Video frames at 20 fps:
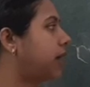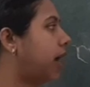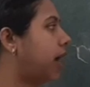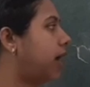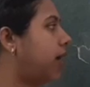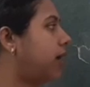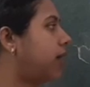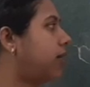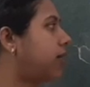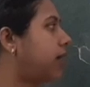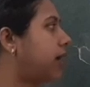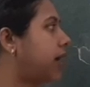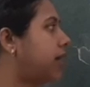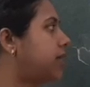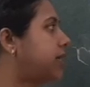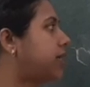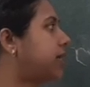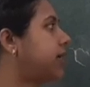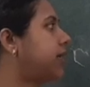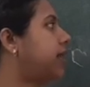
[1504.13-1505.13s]
can
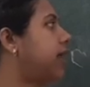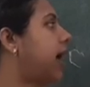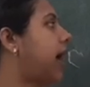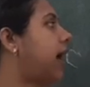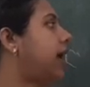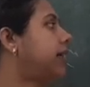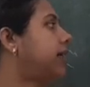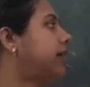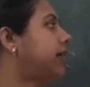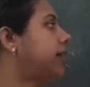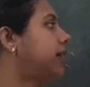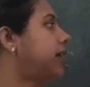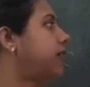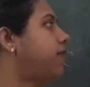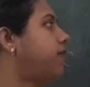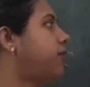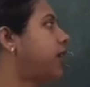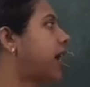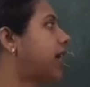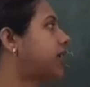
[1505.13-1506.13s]
see that
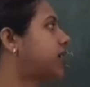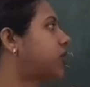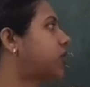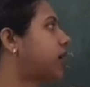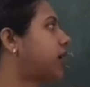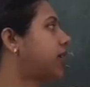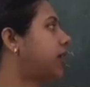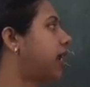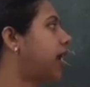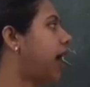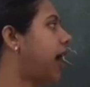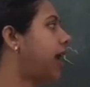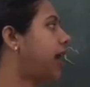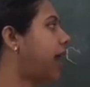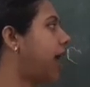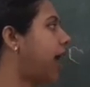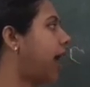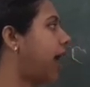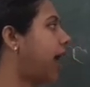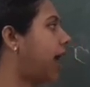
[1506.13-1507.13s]
if you extend the line
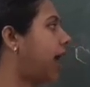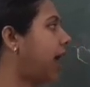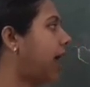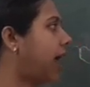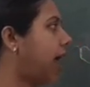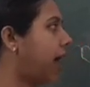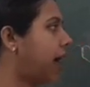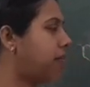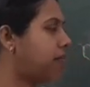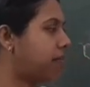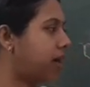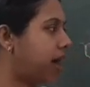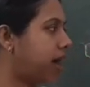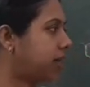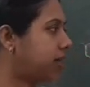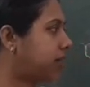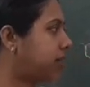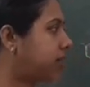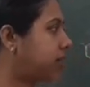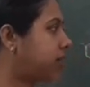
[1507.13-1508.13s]

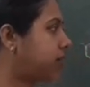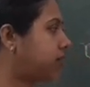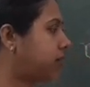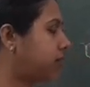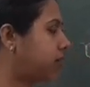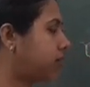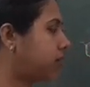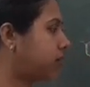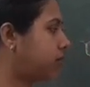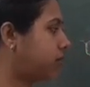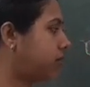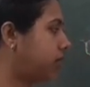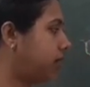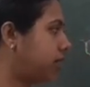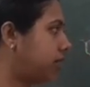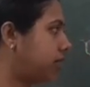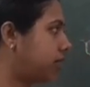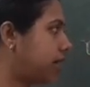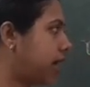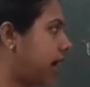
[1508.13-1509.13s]
MX to
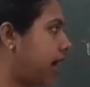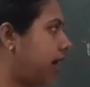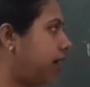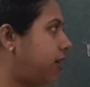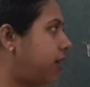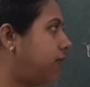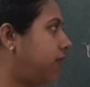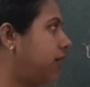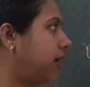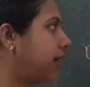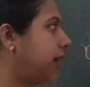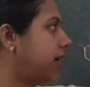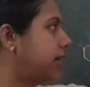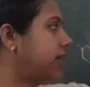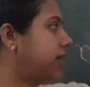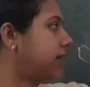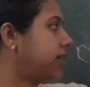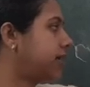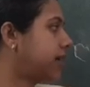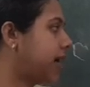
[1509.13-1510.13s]
this side, you will get
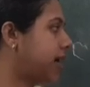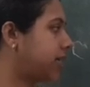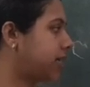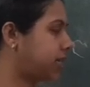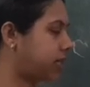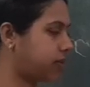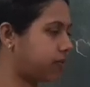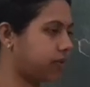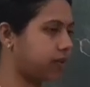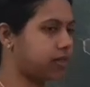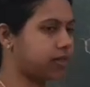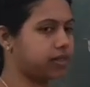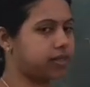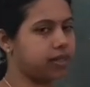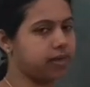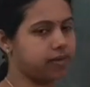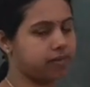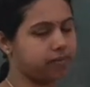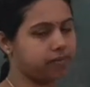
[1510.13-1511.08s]
a transversal.